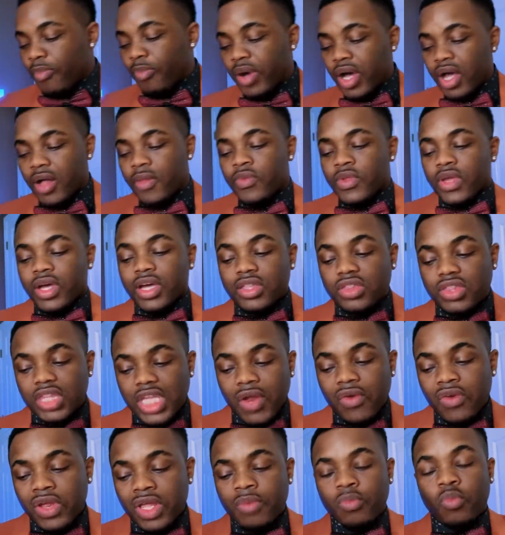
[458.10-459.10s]
But
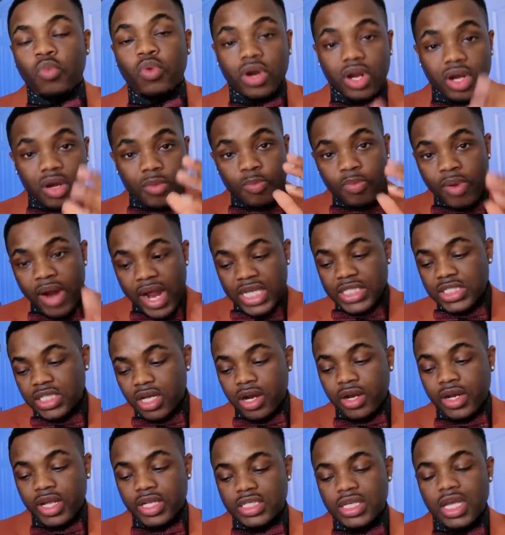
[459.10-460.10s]
Ethereum, what are the price
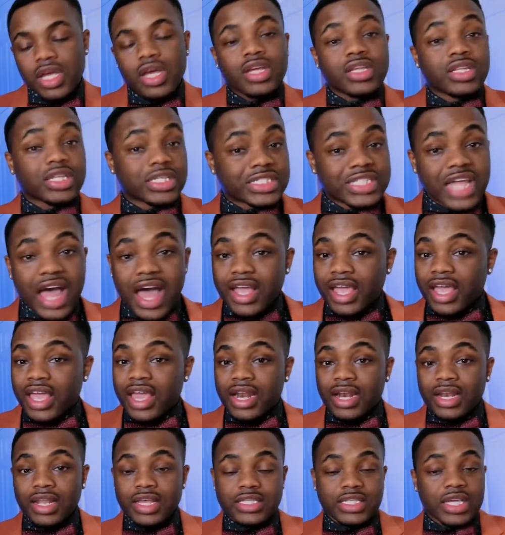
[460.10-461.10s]
targets? The stock
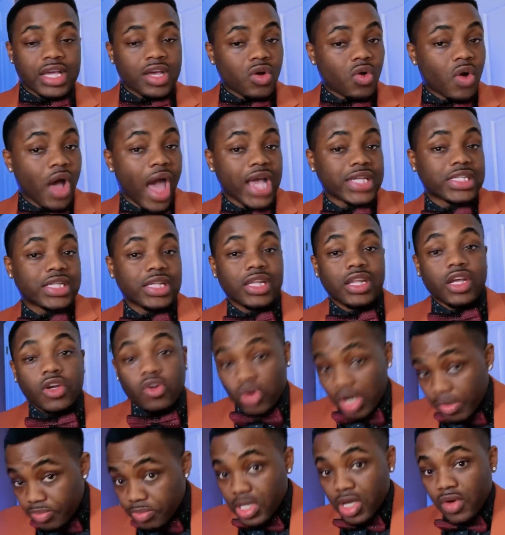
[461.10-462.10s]
analysts, well, actually the
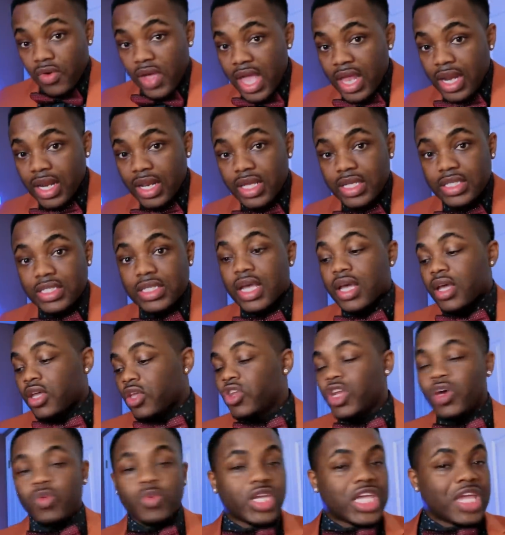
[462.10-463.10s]
crypto analysts,
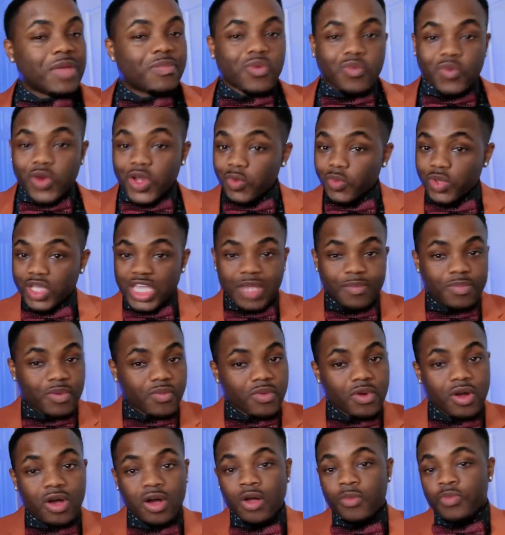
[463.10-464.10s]
you know, we keep it real, we keep it
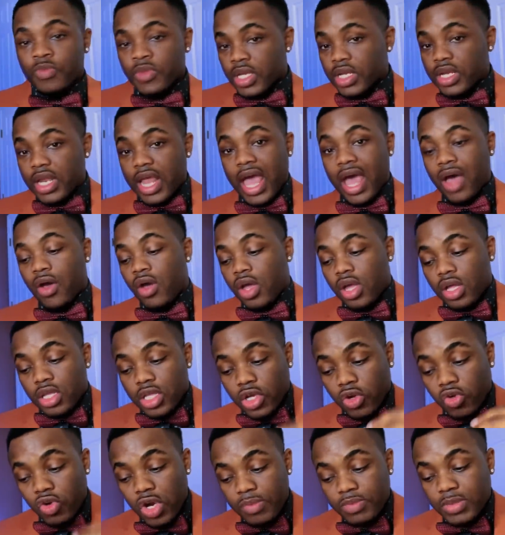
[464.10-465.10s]
raw. Now,
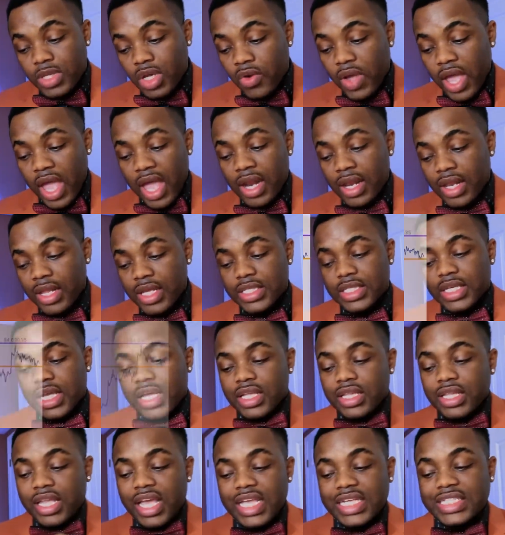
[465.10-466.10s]
the crypto analysts,
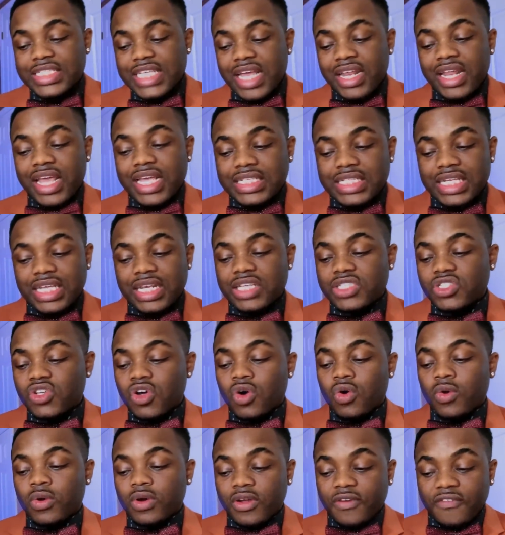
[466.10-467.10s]
they said they see this
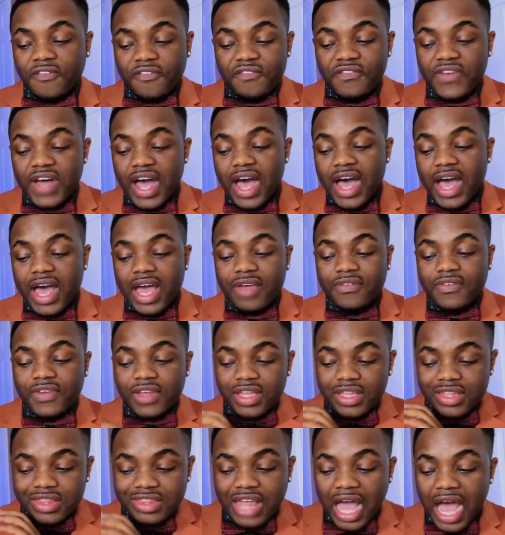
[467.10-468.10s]
going to five
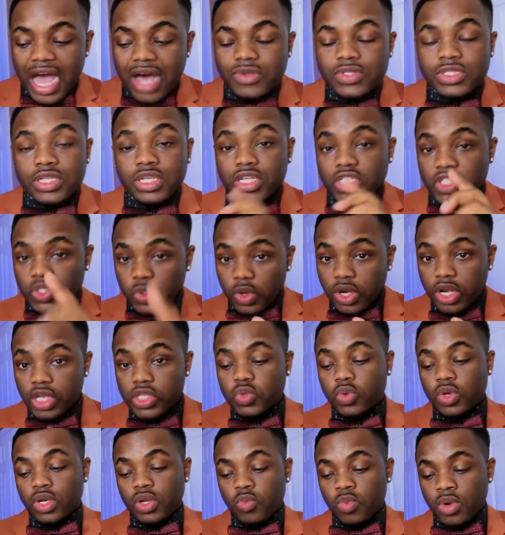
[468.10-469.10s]
thousand in
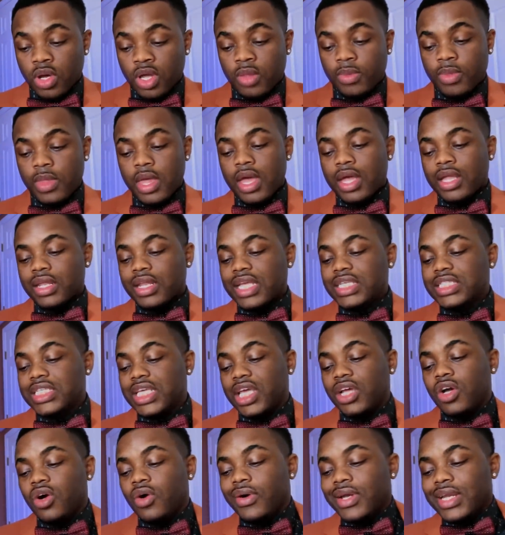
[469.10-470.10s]
2021. They
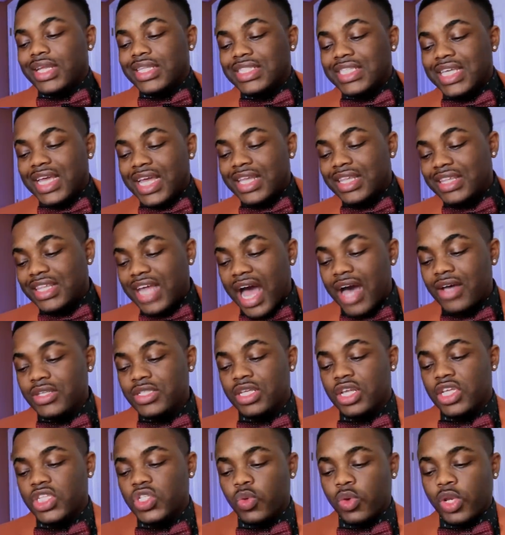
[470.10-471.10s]
see it going to
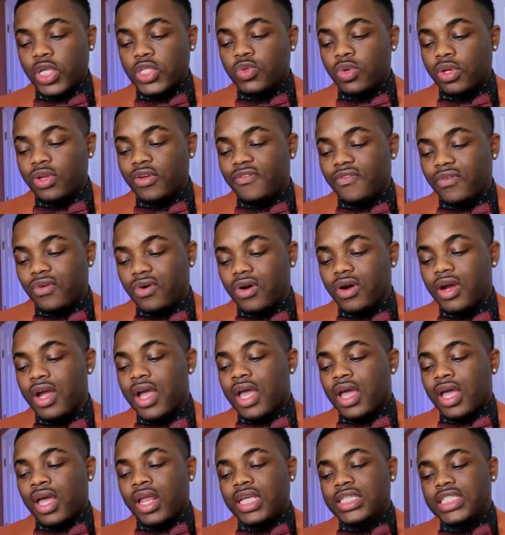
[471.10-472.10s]
10,000 in 2024,
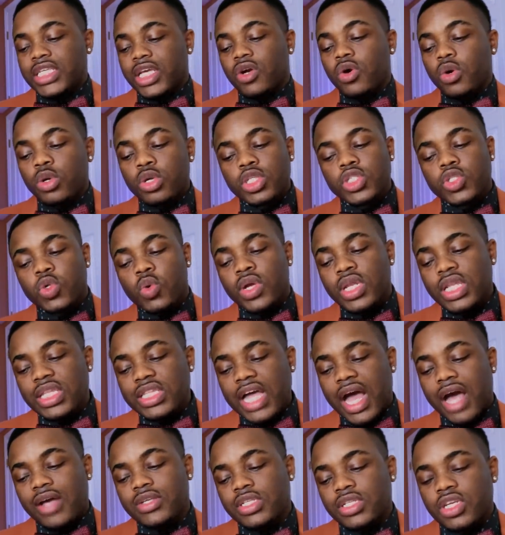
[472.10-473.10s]
and they see it going to
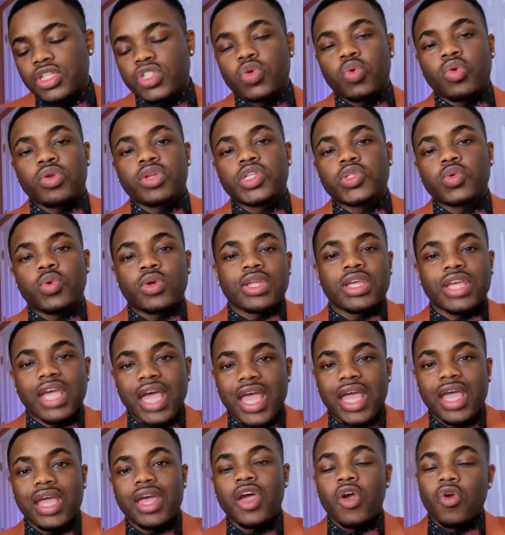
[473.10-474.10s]
20,000 in
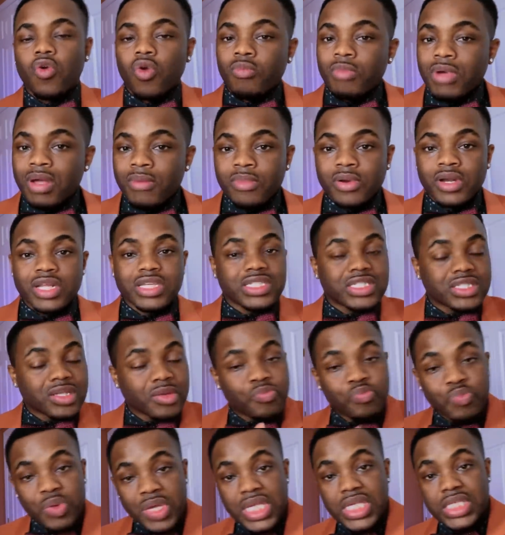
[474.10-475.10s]
2028. Remember, this is
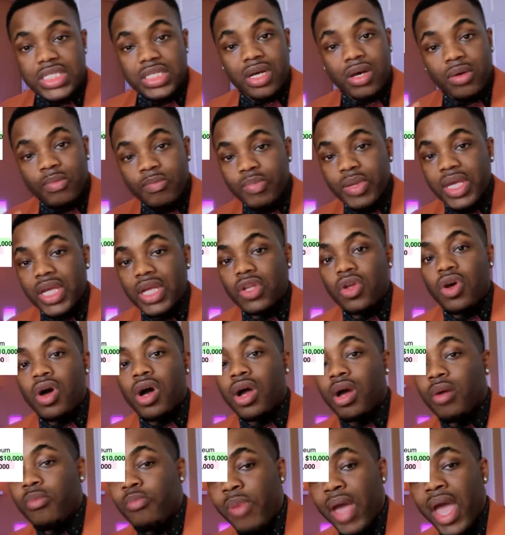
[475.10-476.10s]
a beast, a big
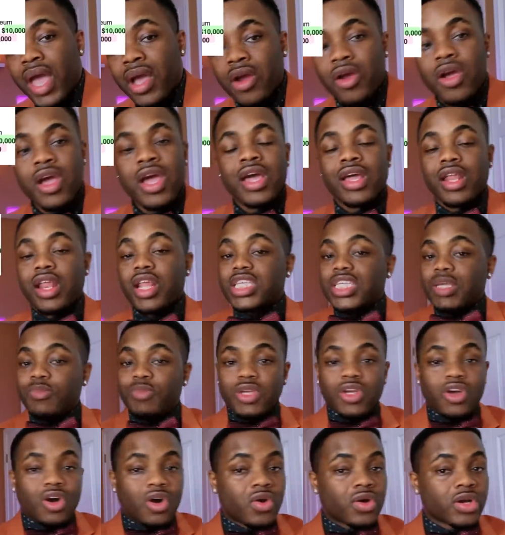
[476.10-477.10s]
dog, a banger. This could
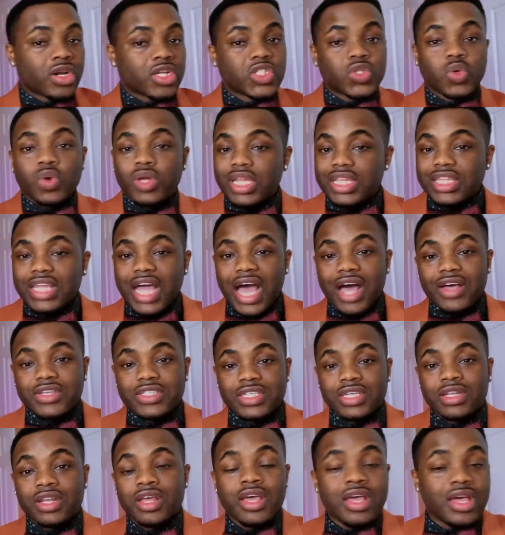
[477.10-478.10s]
be going to
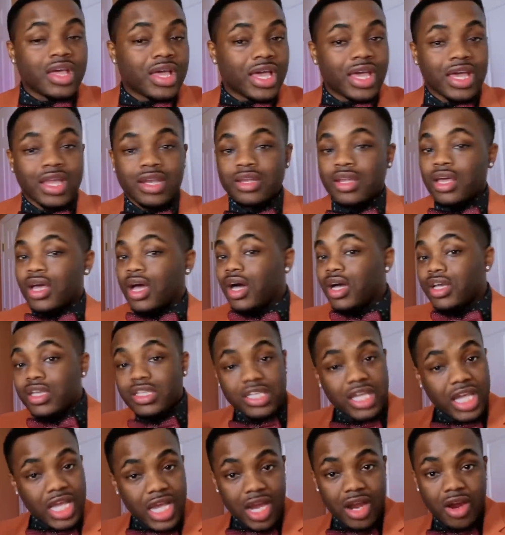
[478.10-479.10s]
20,000 in a
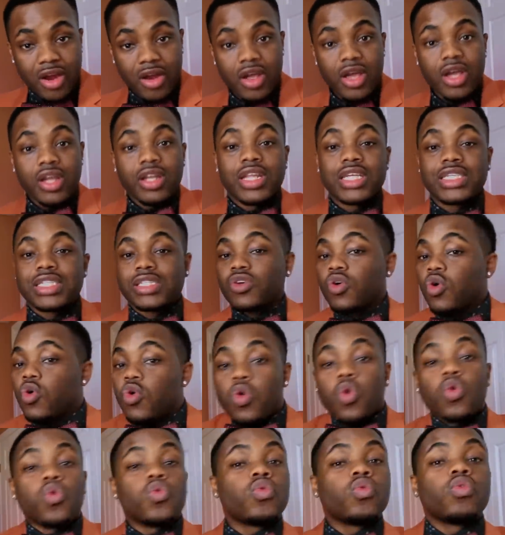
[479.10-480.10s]
year. This,
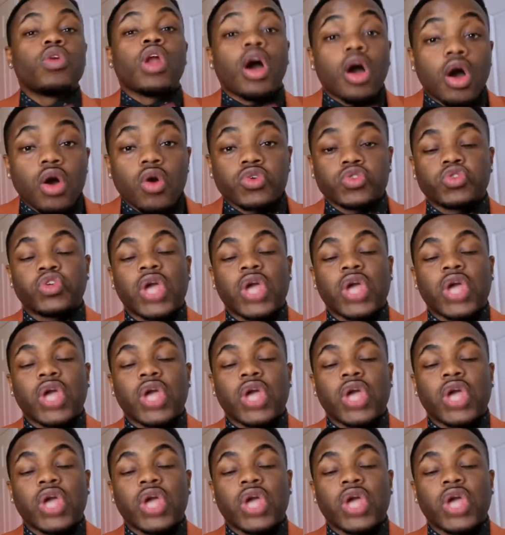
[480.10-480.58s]
who knows?